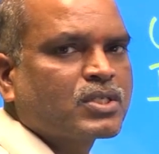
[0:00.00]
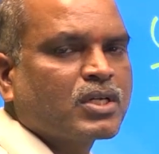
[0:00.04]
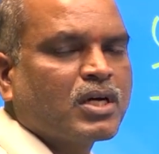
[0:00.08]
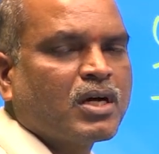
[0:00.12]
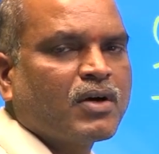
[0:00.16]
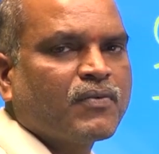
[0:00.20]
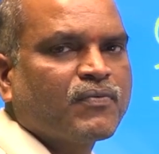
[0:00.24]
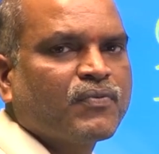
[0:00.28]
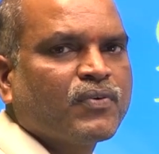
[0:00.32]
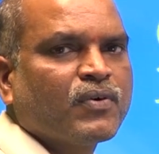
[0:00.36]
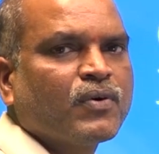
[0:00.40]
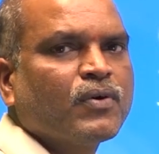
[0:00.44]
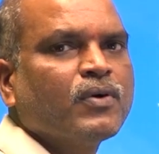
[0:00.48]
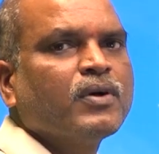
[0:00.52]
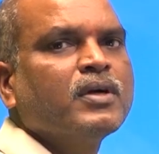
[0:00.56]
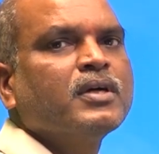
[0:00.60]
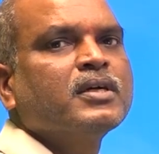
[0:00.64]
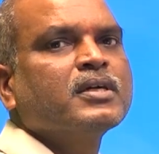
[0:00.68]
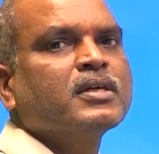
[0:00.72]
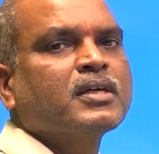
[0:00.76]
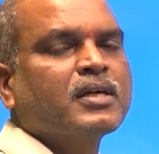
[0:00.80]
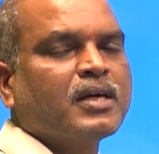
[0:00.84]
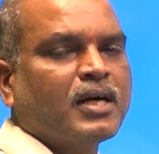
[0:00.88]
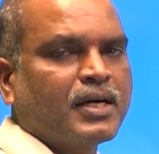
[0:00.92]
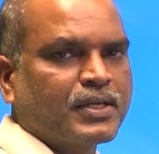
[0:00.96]
of
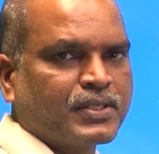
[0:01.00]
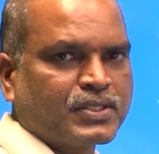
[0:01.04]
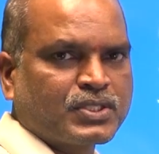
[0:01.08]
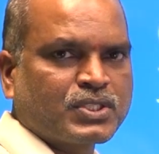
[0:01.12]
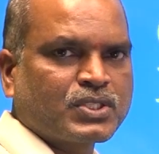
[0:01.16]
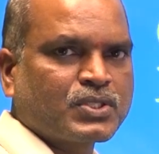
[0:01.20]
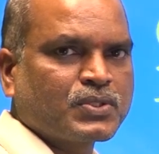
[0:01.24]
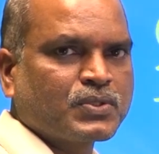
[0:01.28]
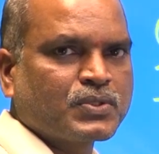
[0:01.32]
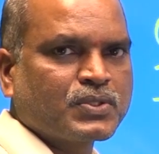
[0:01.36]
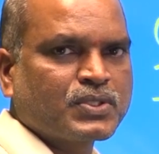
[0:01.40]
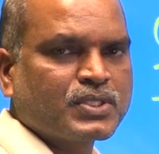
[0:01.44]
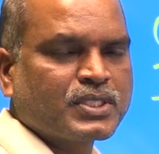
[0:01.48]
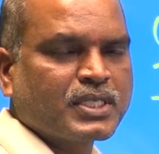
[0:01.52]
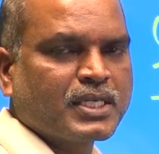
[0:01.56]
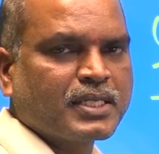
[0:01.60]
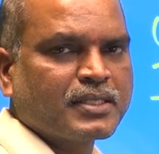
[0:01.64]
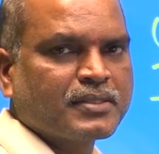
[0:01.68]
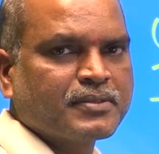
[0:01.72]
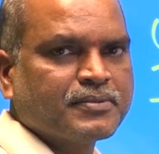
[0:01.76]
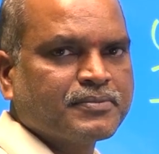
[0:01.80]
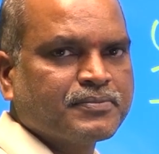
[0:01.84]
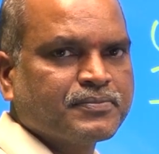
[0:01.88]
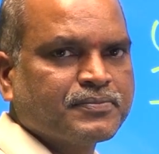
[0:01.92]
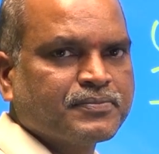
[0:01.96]
Constitution.
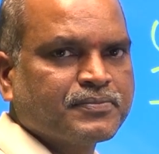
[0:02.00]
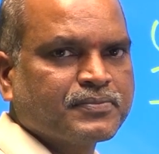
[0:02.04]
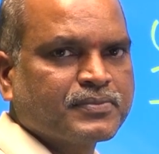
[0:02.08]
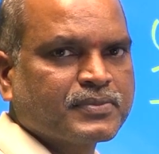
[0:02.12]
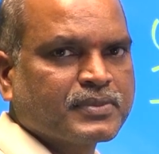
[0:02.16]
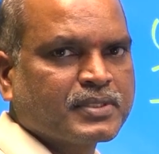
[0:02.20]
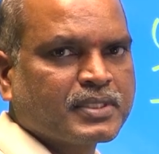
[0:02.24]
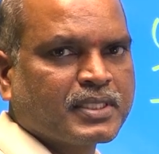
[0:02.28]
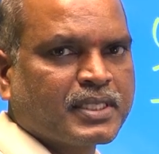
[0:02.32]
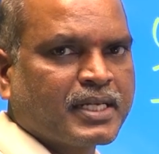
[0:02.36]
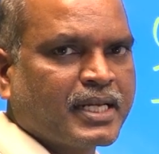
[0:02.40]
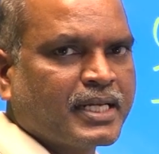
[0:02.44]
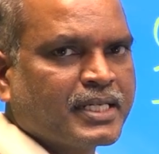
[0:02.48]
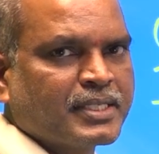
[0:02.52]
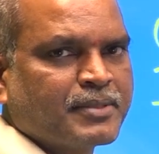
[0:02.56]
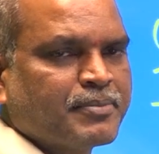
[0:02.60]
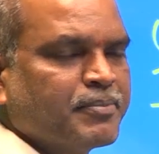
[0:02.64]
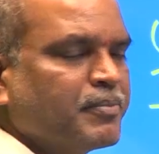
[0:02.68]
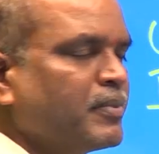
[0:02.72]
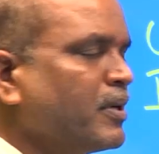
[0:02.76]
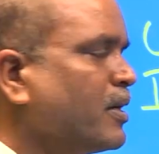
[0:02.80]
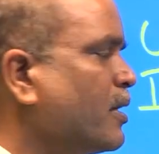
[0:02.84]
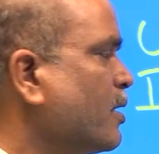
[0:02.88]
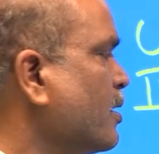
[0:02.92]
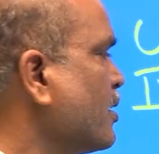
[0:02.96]
Right,
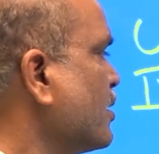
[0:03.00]
ma?